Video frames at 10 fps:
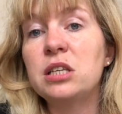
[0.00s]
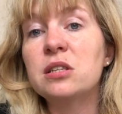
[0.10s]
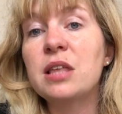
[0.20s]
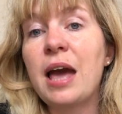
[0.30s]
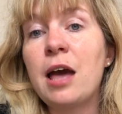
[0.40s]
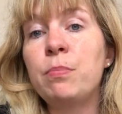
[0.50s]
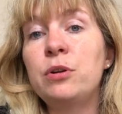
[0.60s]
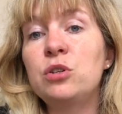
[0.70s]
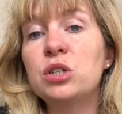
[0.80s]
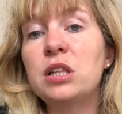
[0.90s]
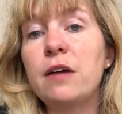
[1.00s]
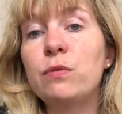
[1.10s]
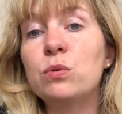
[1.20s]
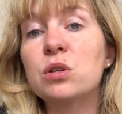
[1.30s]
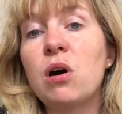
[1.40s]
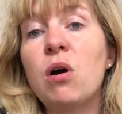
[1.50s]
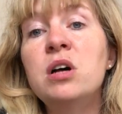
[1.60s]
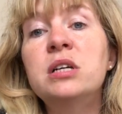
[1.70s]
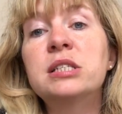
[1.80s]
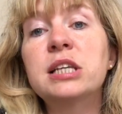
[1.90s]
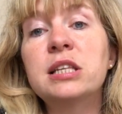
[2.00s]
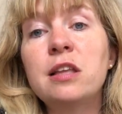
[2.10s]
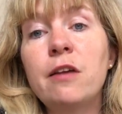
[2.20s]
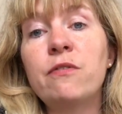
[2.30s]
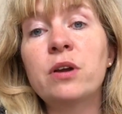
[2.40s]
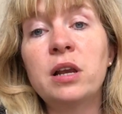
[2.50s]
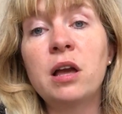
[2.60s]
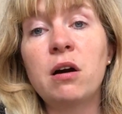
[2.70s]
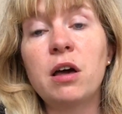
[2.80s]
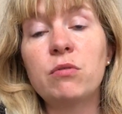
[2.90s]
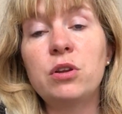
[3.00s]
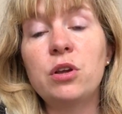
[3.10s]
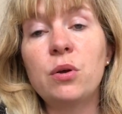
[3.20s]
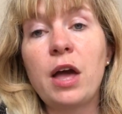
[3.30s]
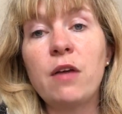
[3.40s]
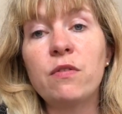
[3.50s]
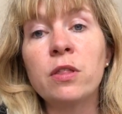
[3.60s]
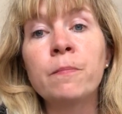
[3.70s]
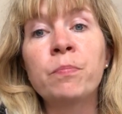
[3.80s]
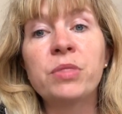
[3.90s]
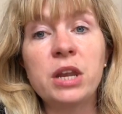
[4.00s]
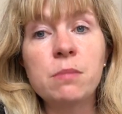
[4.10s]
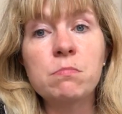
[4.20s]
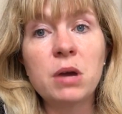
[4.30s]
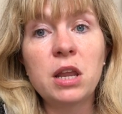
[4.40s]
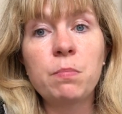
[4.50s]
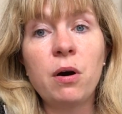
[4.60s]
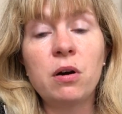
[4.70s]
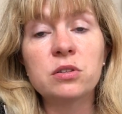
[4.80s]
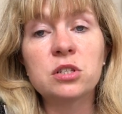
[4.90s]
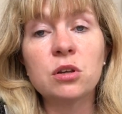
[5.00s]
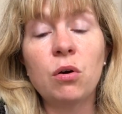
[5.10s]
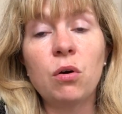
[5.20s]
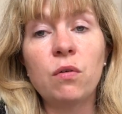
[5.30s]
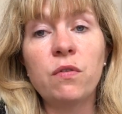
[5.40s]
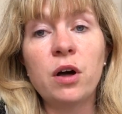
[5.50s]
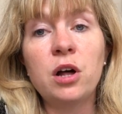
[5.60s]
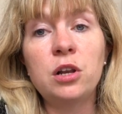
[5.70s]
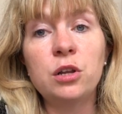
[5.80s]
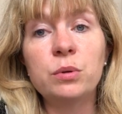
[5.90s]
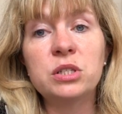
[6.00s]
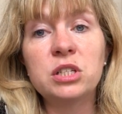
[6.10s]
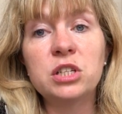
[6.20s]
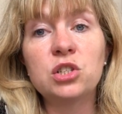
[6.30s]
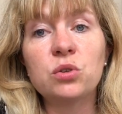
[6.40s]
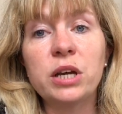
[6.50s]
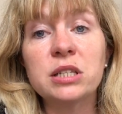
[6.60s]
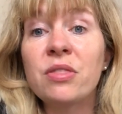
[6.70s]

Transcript: So the air pollution levels are significantly higher in Newhaven than in many parts of Lewes District.